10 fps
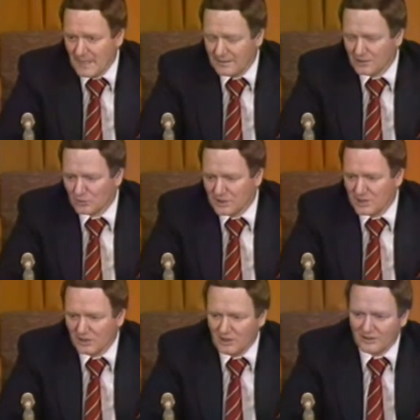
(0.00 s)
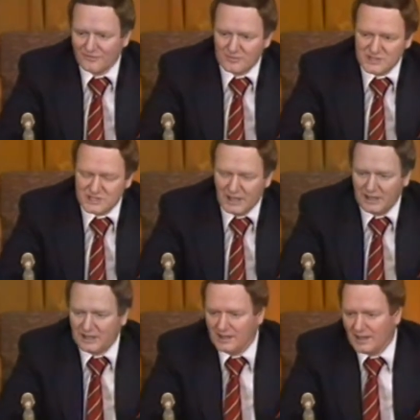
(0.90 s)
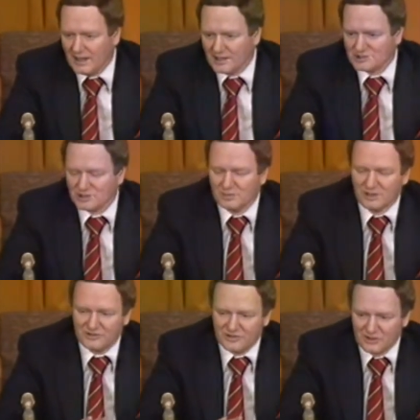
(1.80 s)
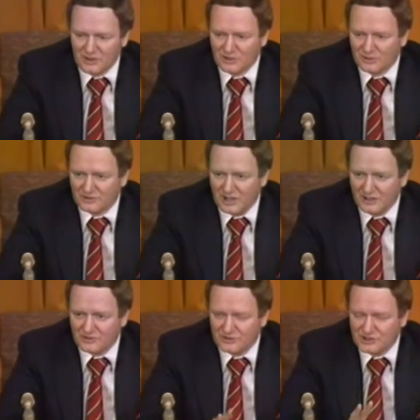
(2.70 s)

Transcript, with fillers: And you'll recall from Sankey, Antrobus, and all those cases,